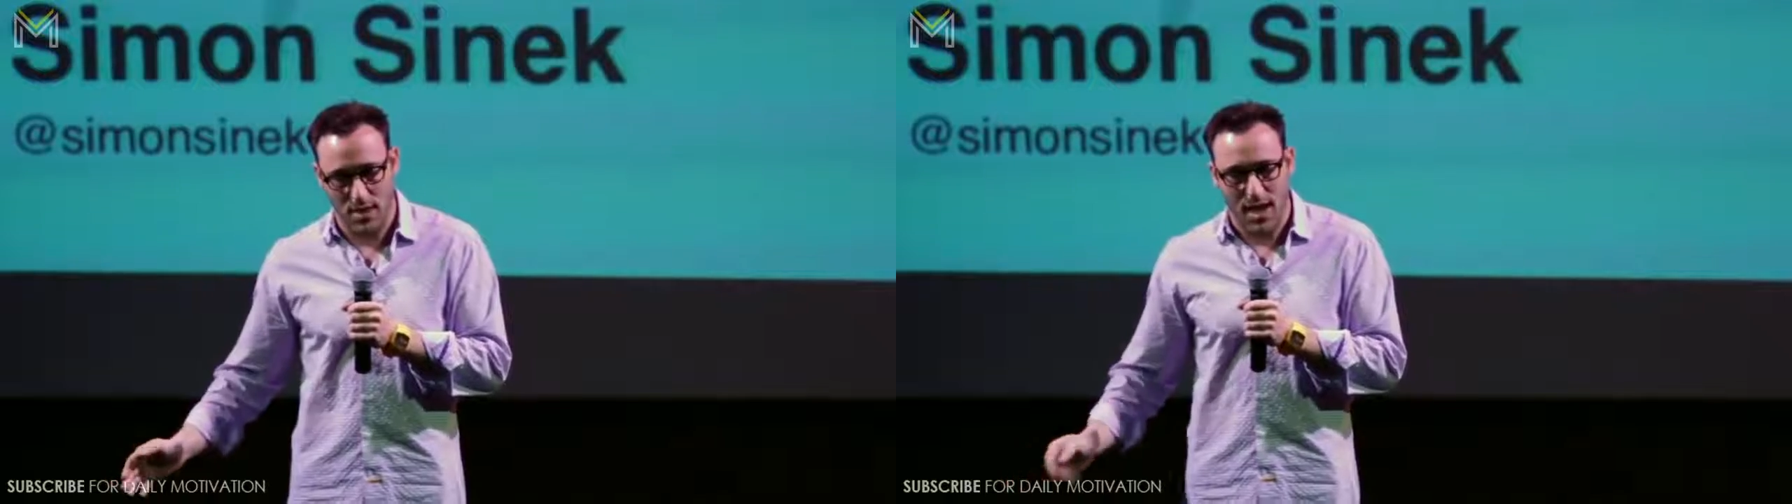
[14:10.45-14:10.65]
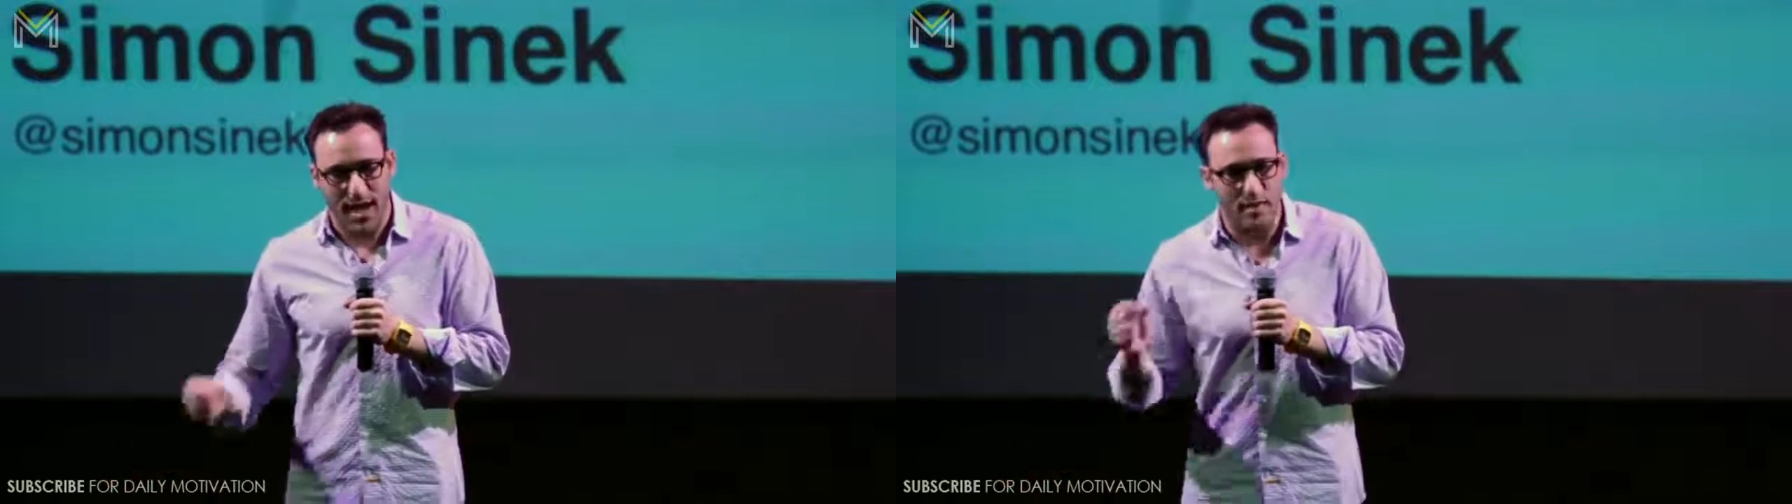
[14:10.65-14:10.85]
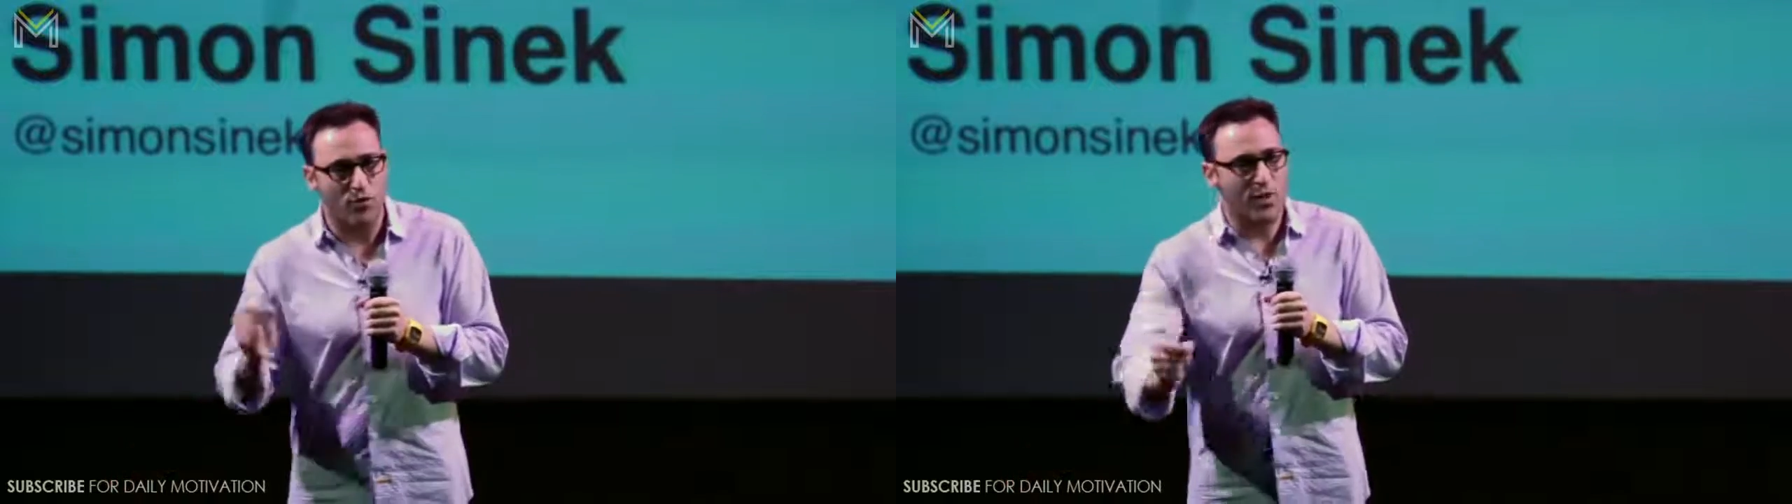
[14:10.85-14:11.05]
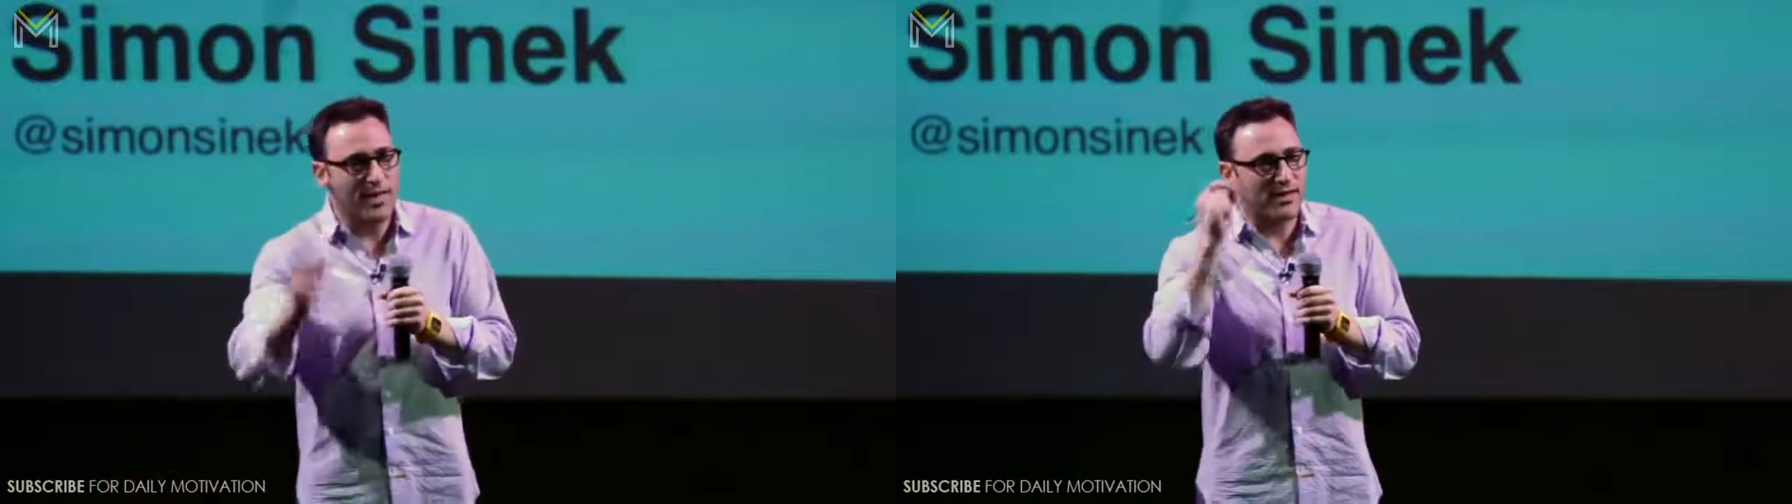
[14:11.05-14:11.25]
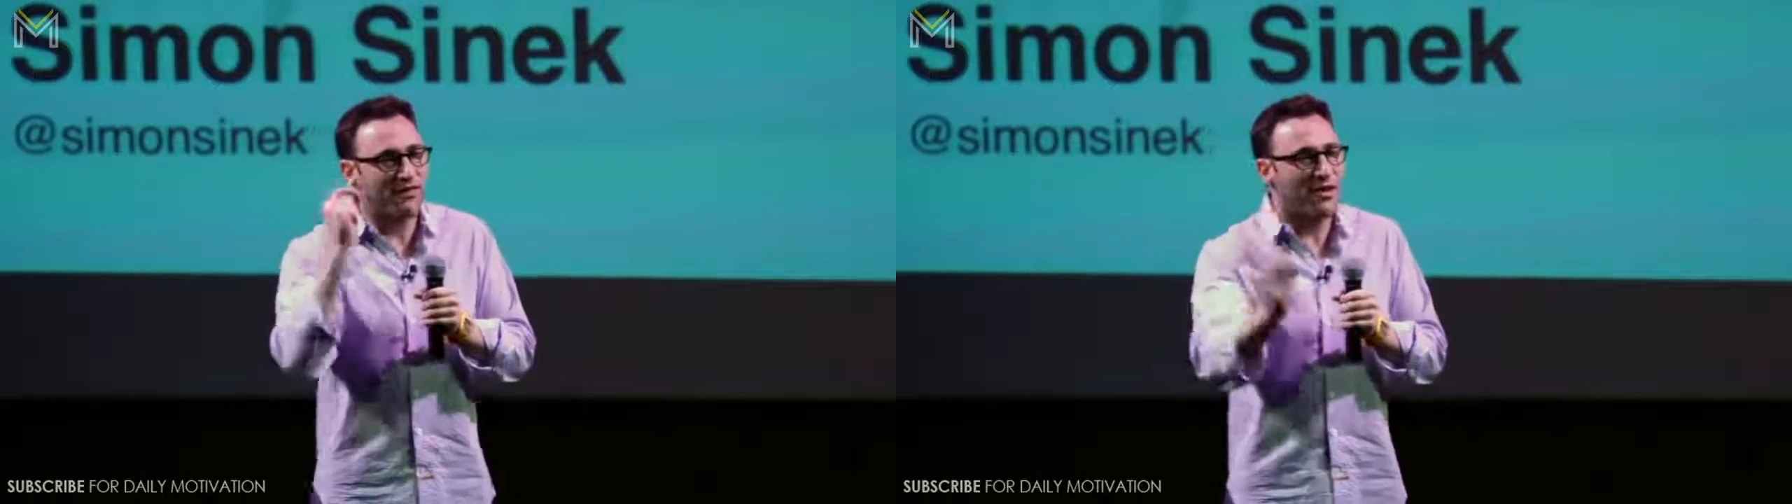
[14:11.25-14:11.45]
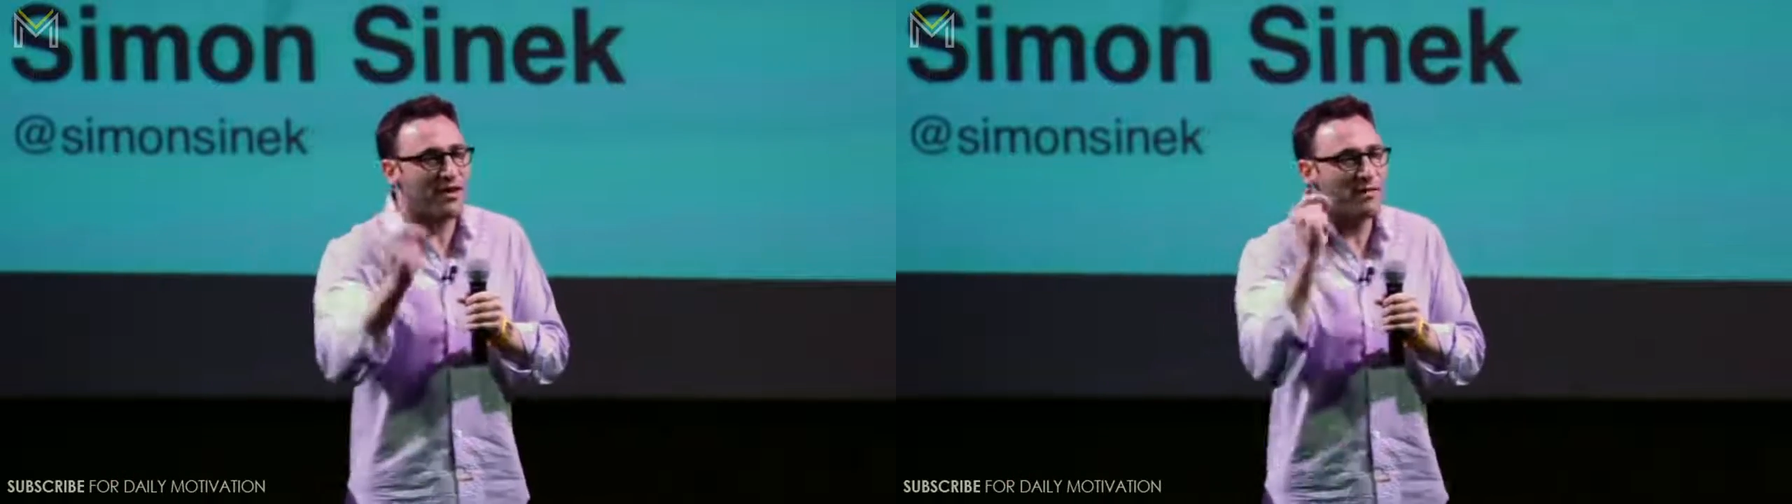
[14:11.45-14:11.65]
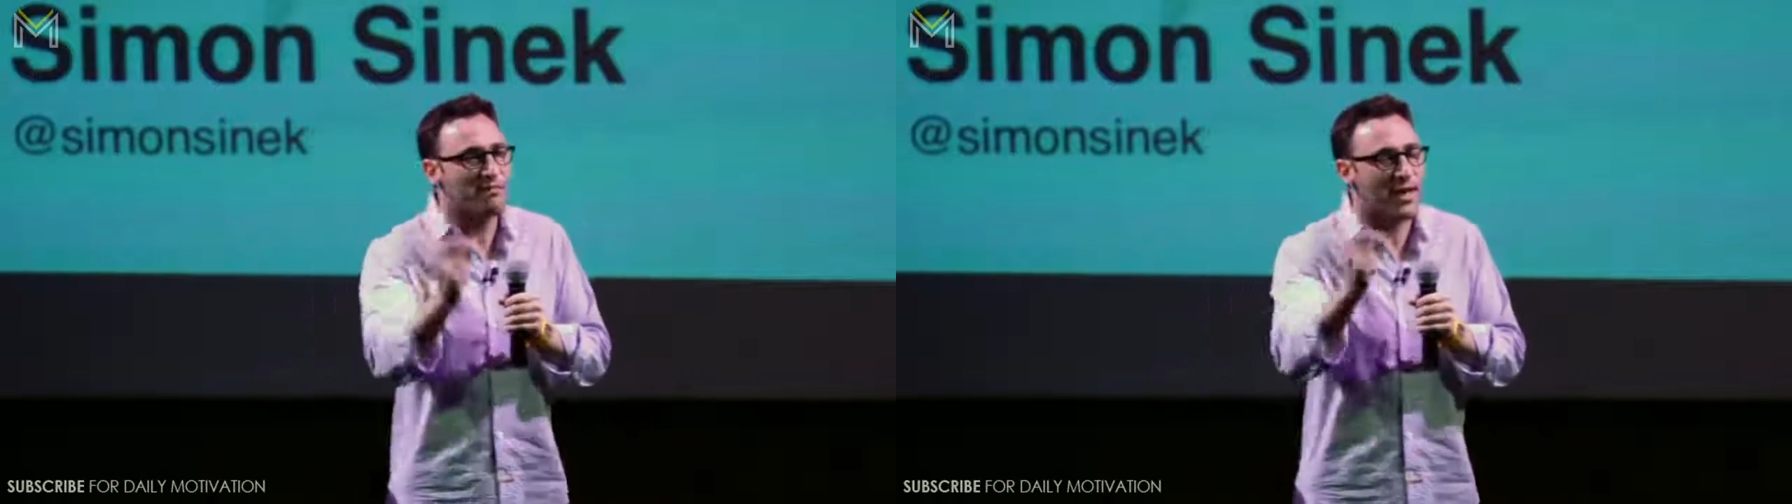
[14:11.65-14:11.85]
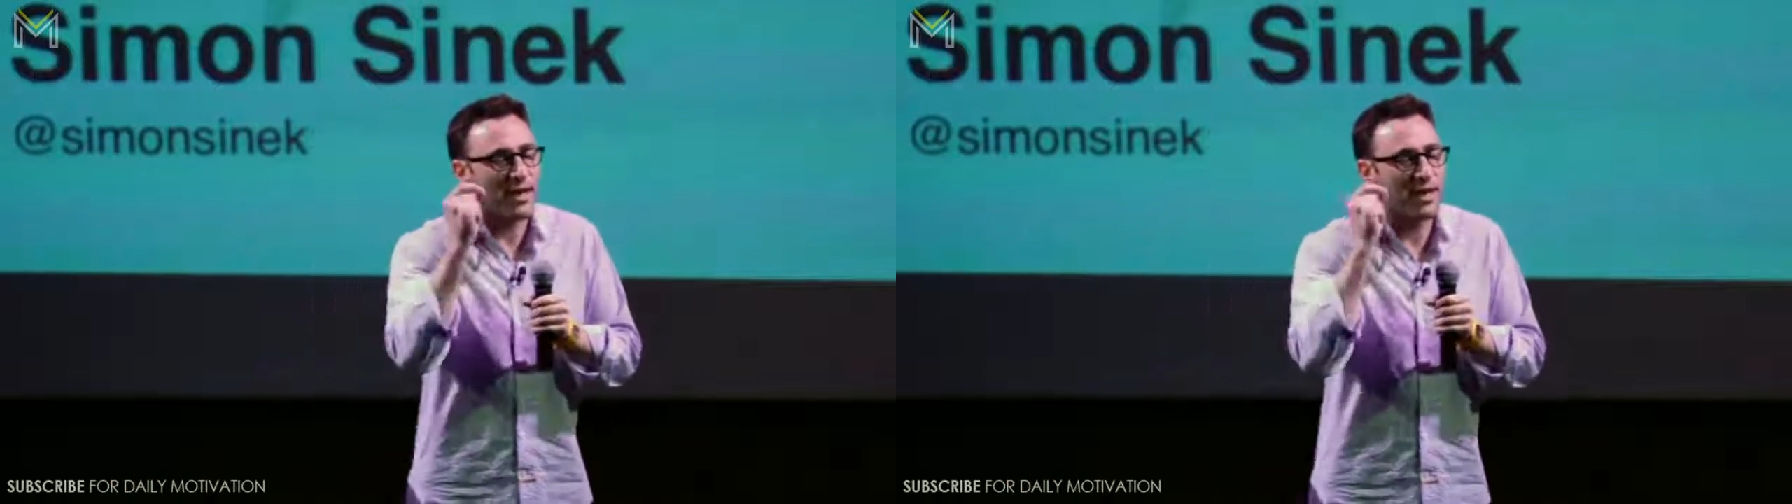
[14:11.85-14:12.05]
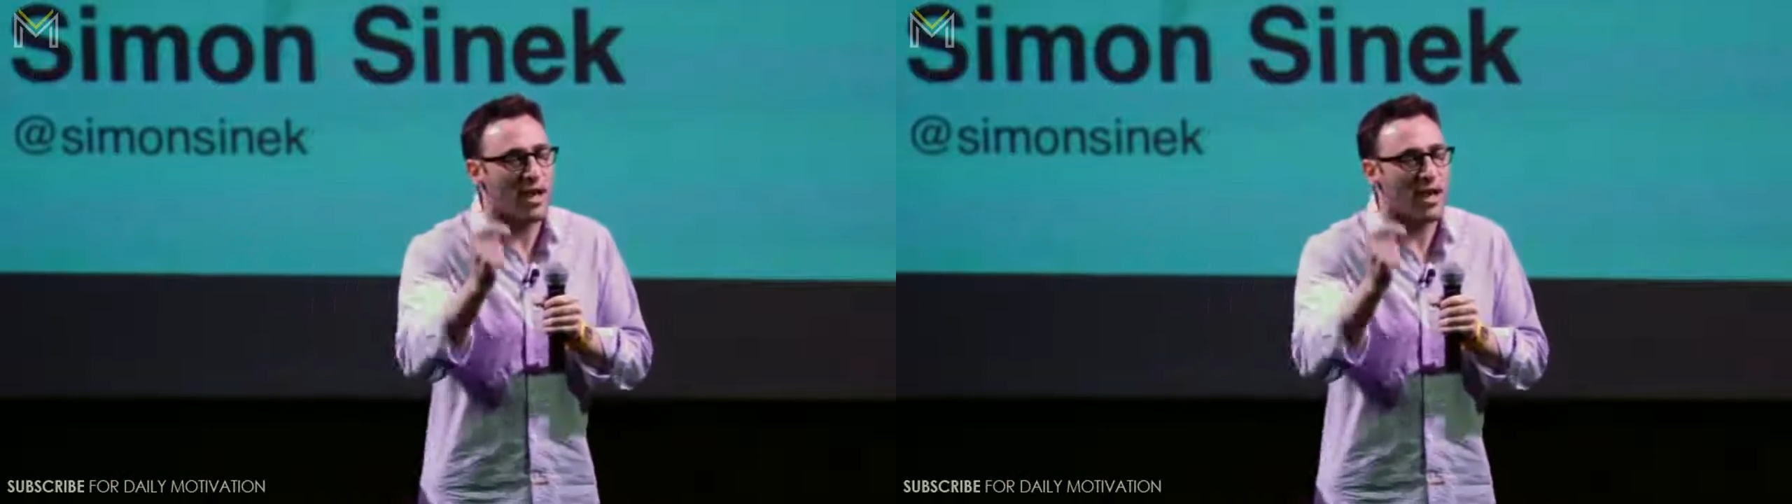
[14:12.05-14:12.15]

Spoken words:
And the Marines fundamentally